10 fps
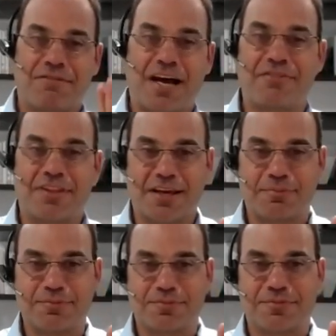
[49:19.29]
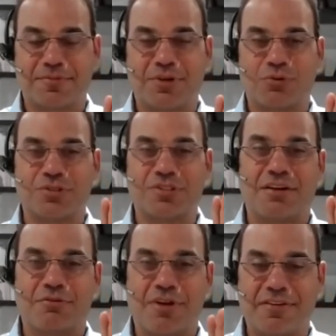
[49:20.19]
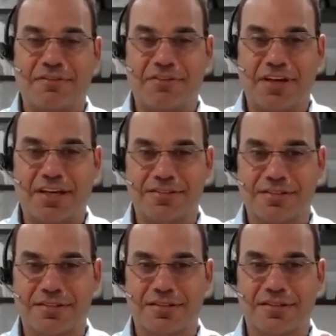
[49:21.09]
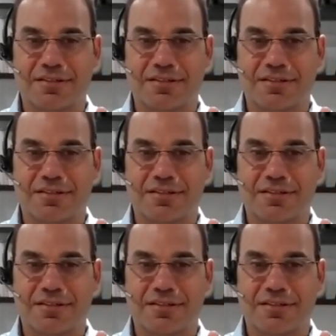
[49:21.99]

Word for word: five of them will say they're raving fans.